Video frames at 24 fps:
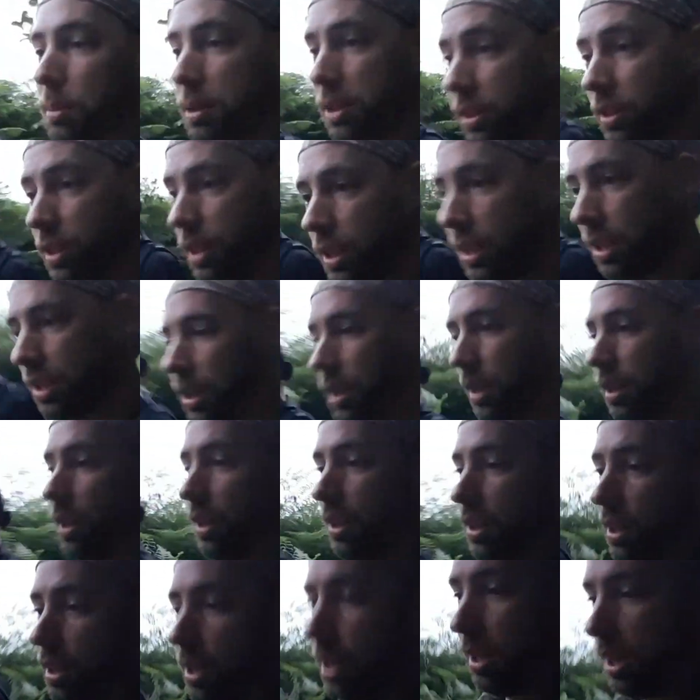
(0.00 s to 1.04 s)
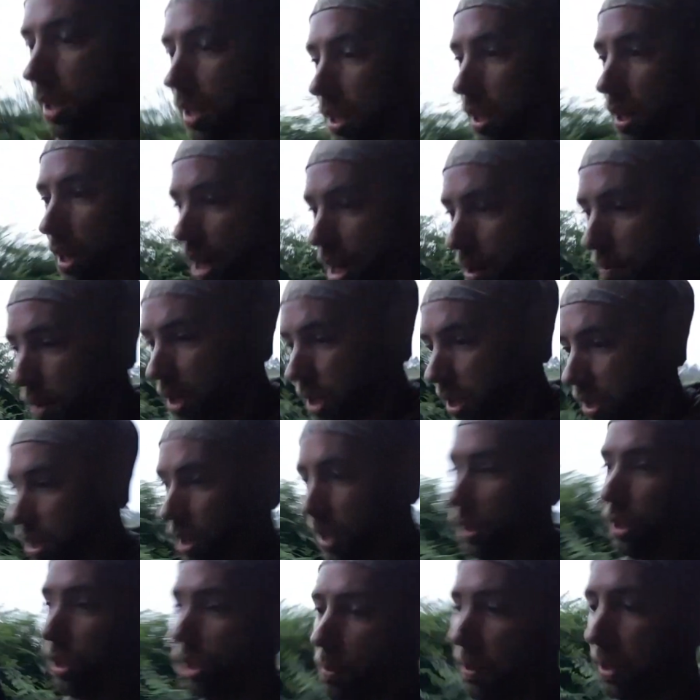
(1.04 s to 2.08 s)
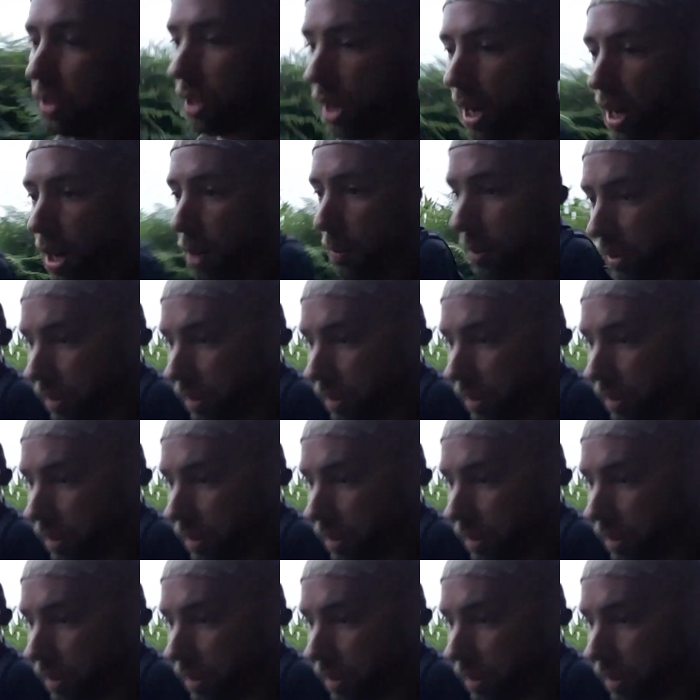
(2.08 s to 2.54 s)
of tea. I'm a little bit tired. We